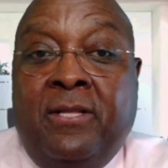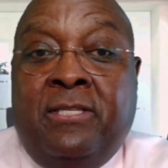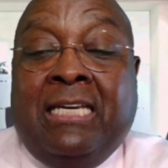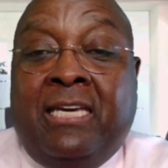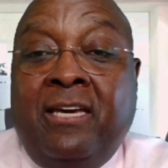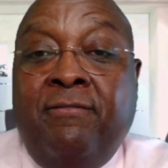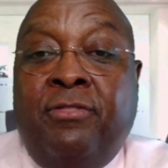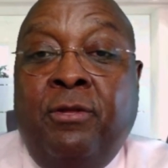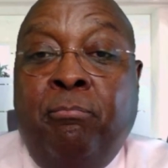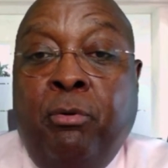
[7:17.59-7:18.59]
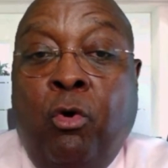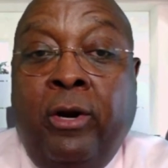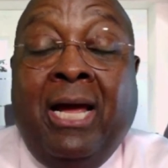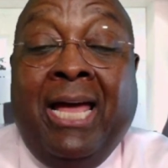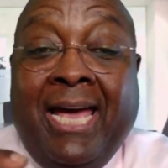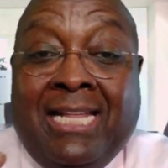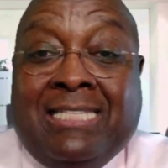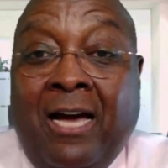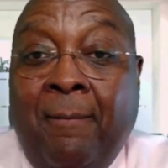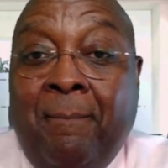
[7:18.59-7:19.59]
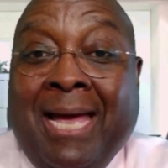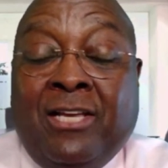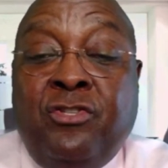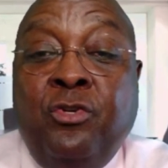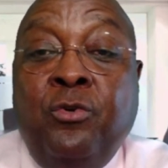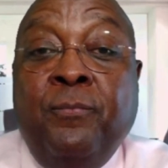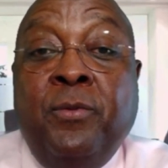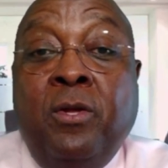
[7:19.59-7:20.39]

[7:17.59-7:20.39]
to give the board a heads up as to